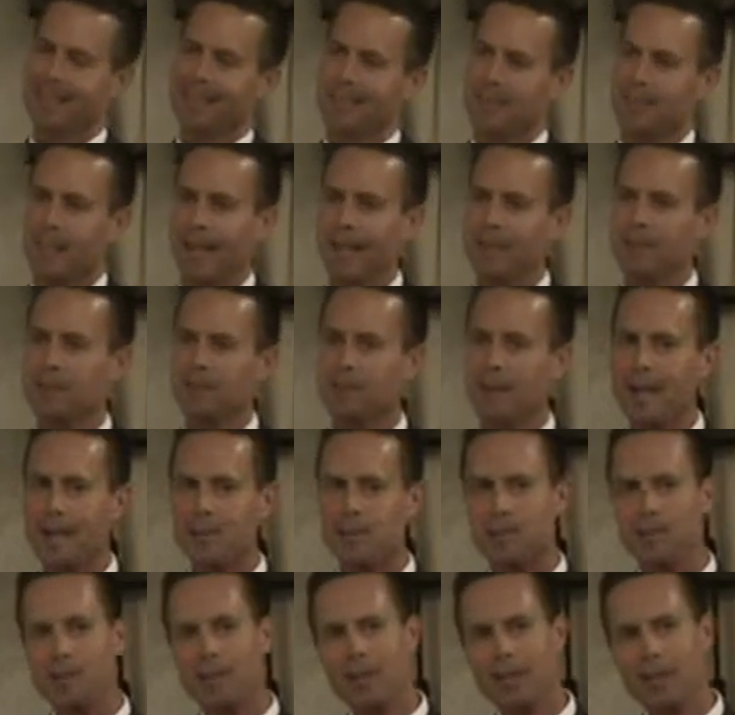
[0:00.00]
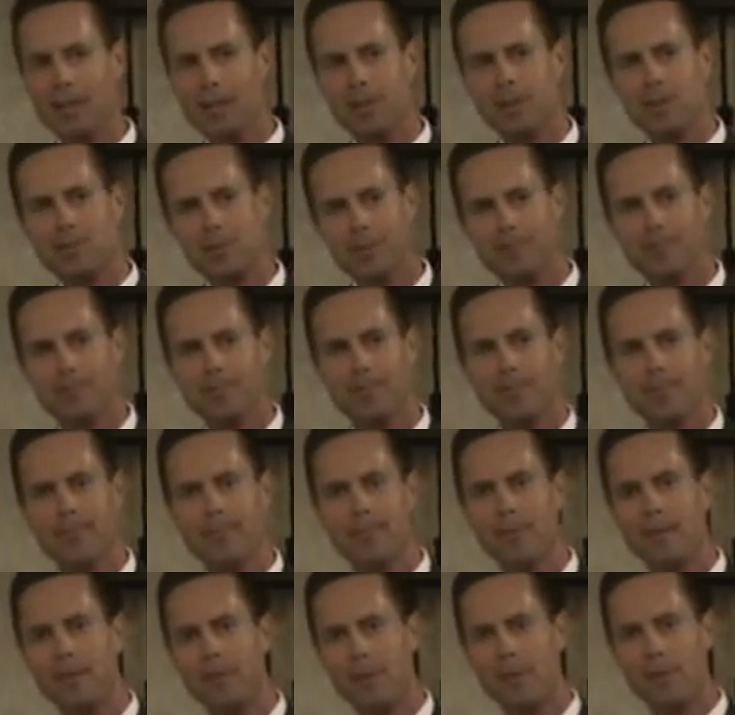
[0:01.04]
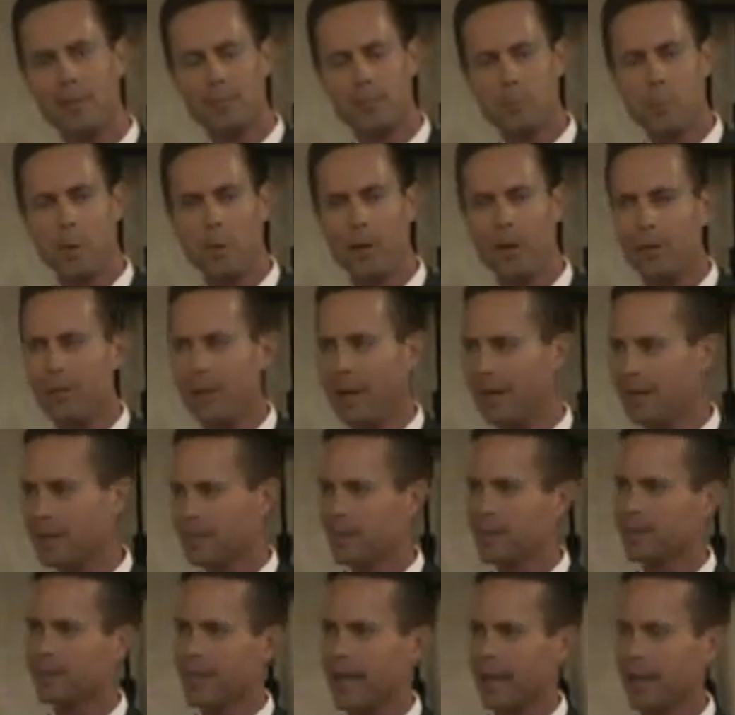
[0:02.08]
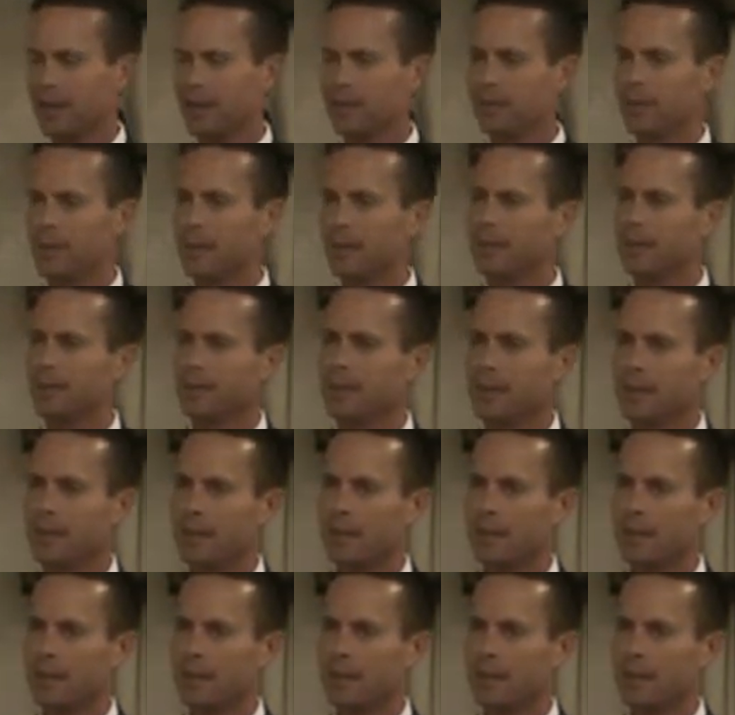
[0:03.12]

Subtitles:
Shannon's a registered nurse. She was born and raised in Taylorville.